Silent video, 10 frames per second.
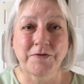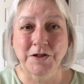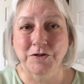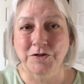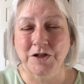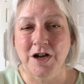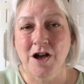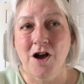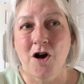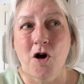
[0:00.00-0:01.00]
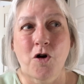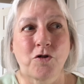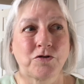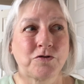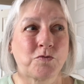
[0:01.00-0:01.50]
a look
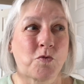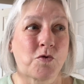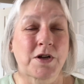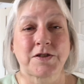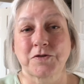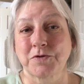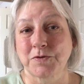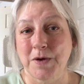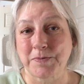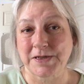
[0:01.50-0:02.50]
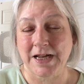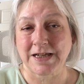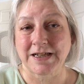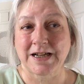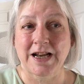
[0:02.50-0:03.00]
on Waterstone's
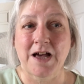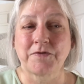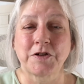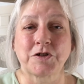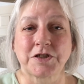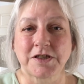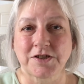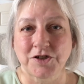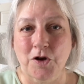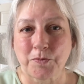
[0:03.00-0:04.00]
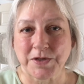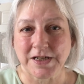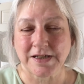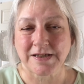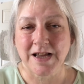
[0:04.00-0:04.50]
website and I'll have a look at the
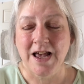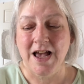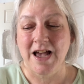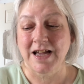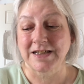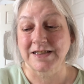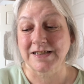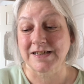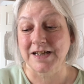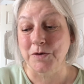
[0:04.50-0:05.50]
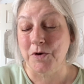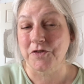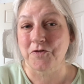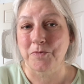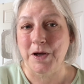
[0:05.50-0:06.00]
synopsis and see what
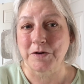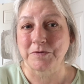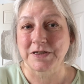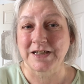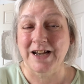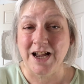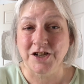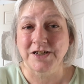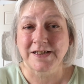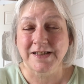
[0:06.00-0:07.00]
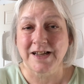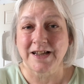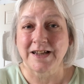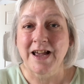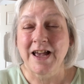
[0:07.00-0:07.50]
they're about and actually
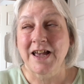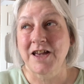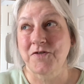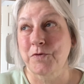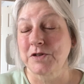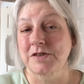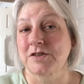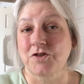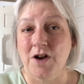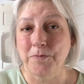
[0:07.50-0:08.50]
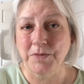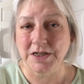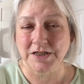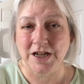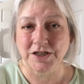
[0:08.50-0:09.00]
see if once it's grabbed me
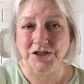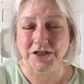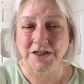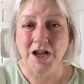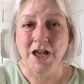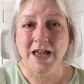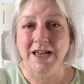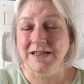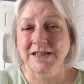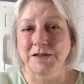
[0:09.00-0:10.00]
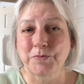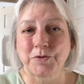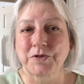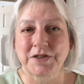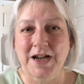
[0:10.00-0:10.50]
attention, is it a
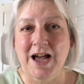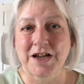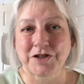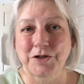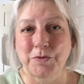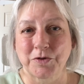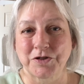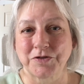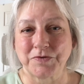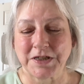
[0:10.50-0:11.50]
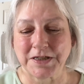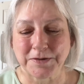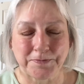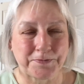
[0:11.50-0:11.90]
book that I actually want to read?